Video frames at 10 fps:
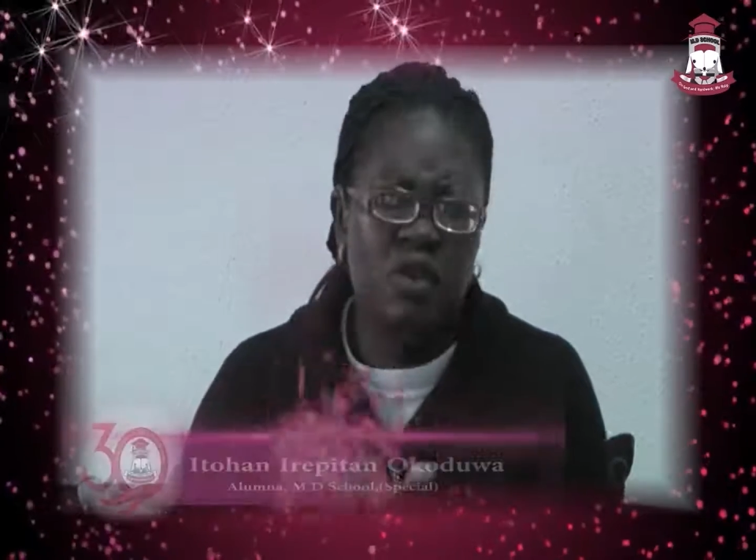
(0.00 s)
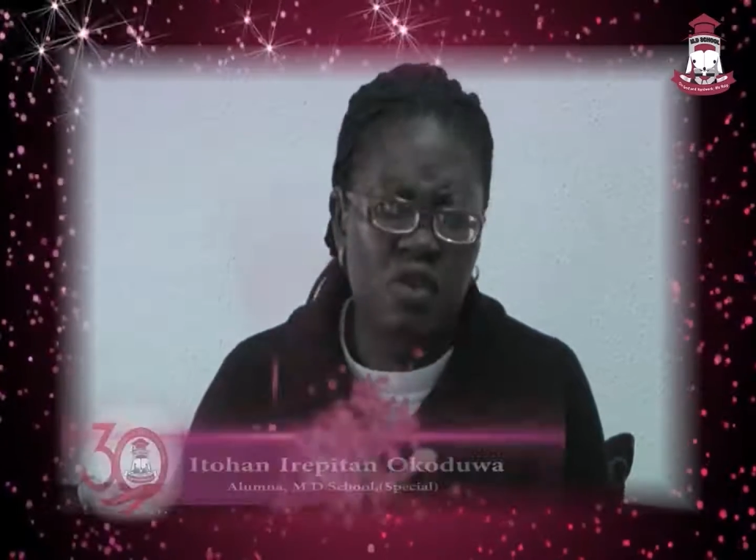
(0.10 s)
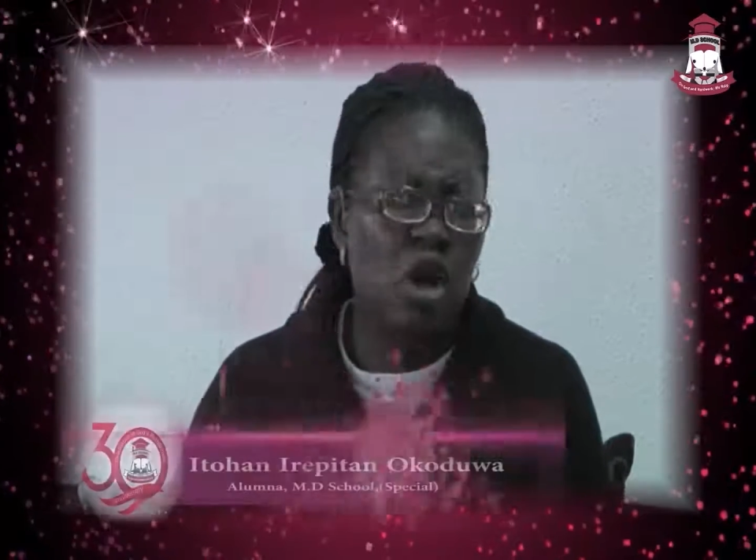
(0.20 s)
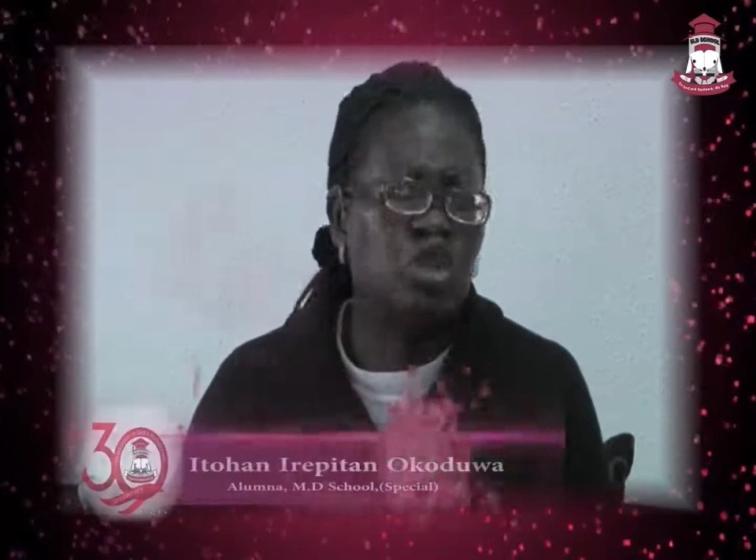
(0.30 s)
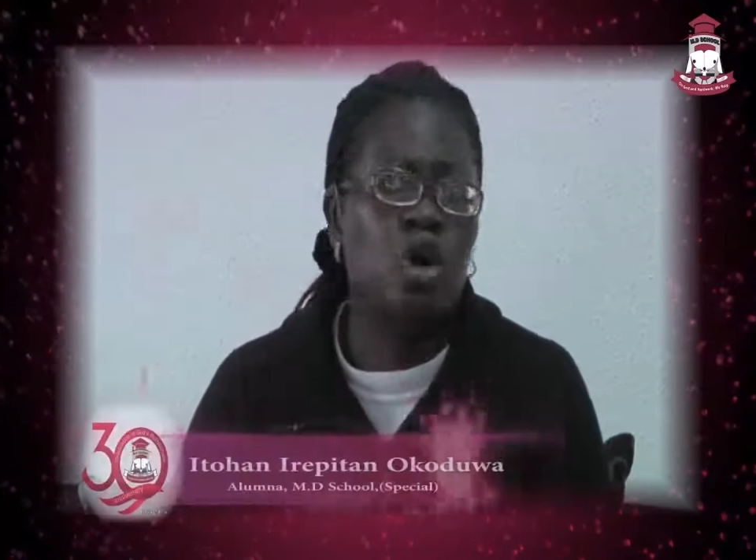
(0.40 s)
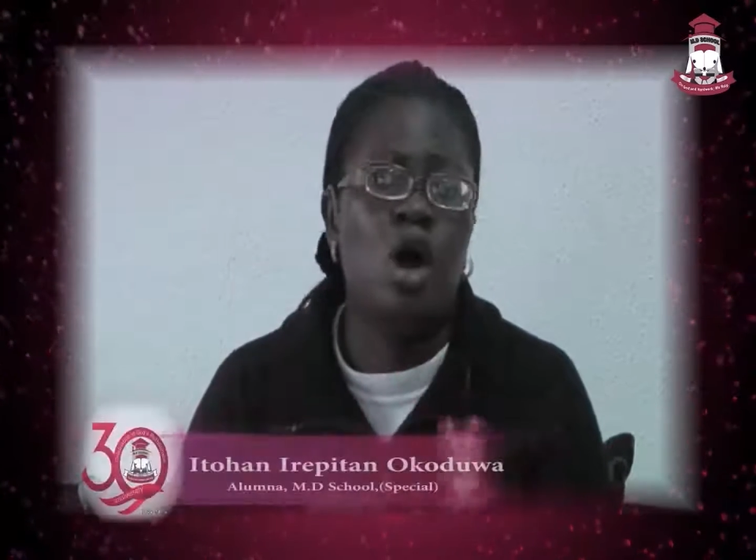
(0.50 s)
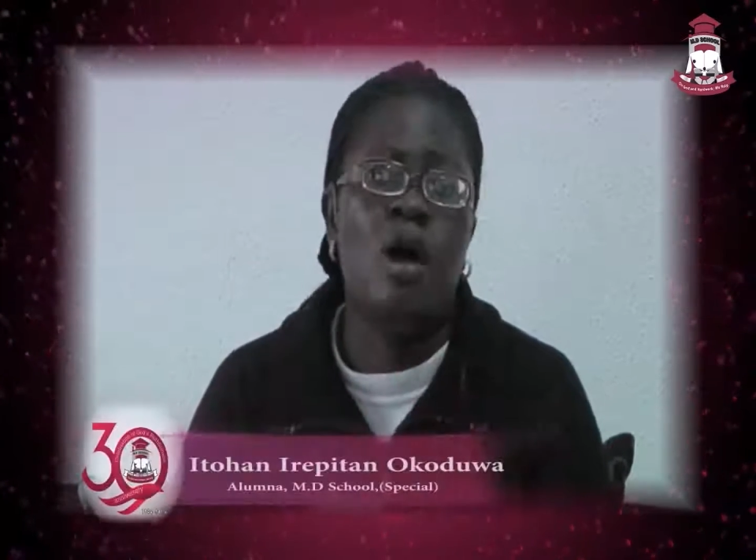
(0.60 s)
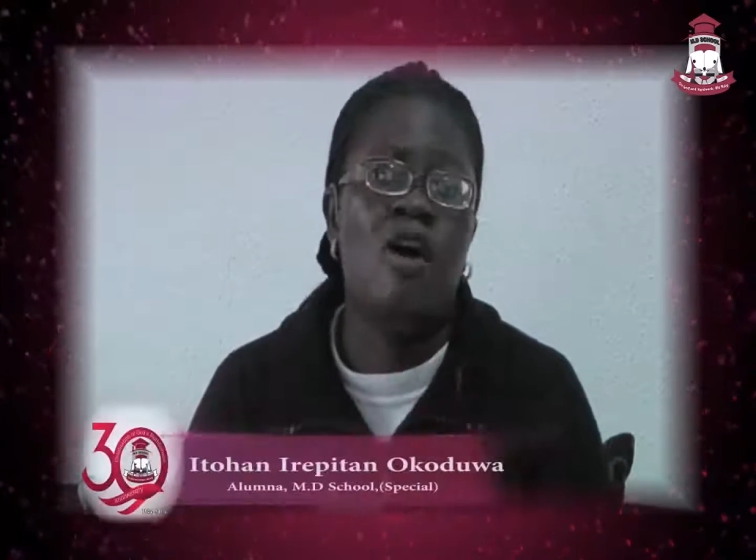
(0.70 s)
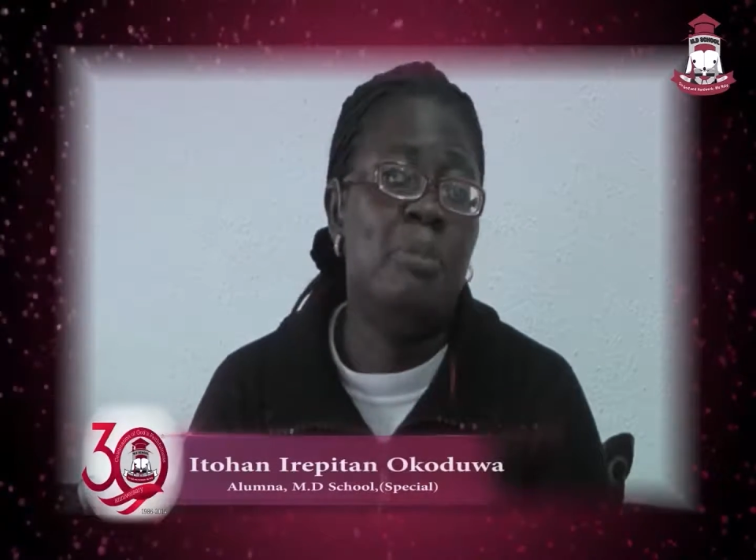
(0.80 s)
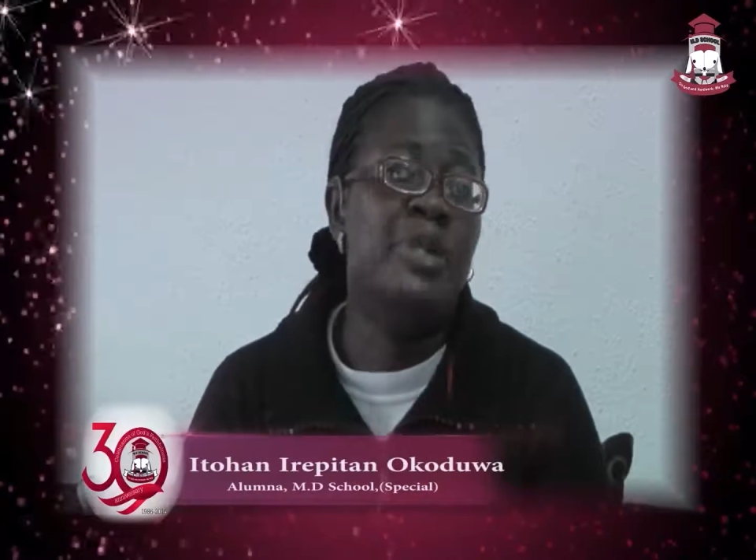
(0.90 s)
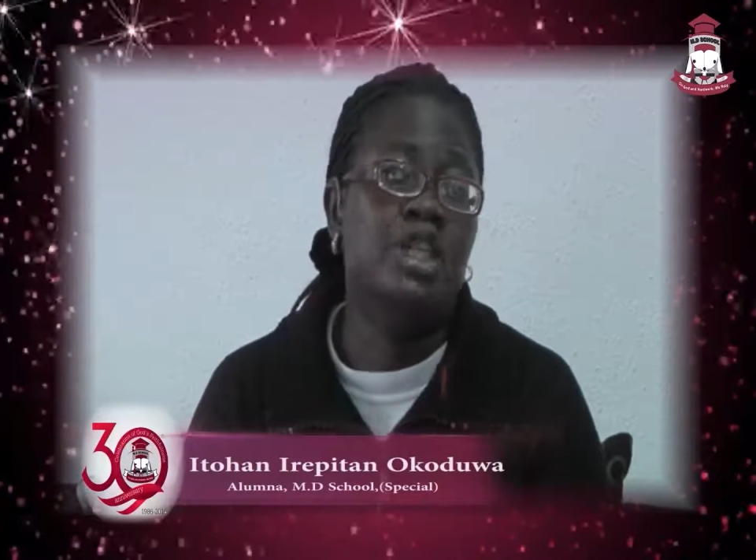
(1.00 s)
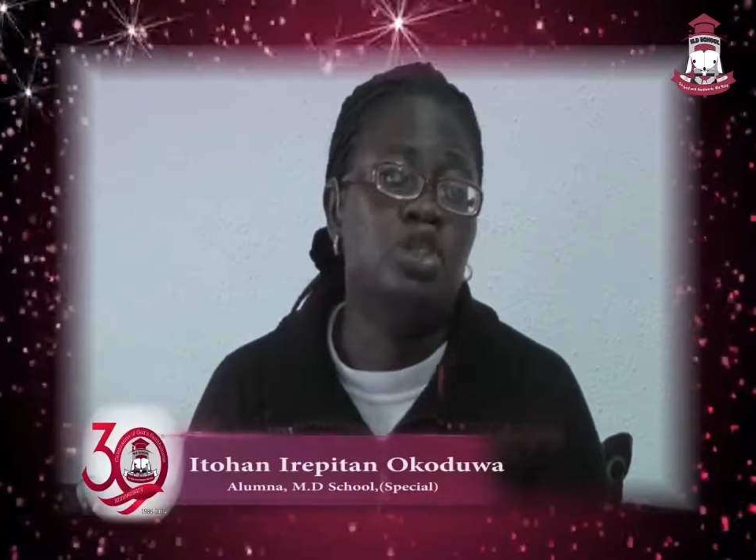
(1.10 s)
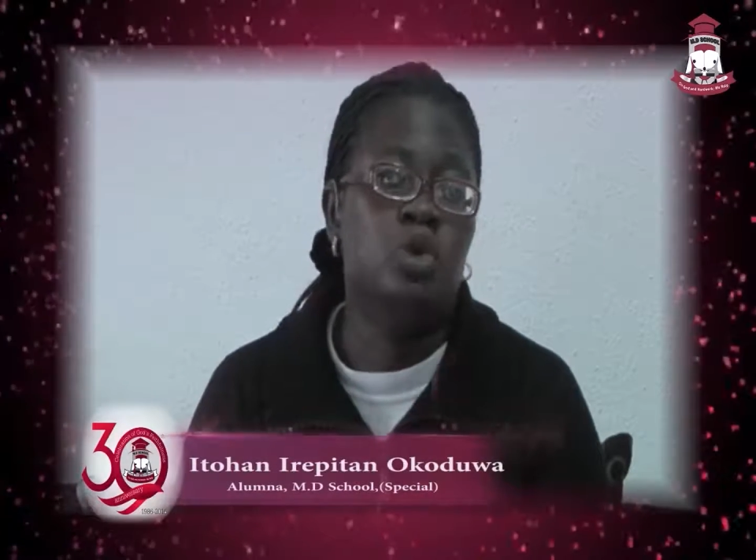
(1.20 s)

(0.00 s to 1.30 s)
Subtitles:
This is a place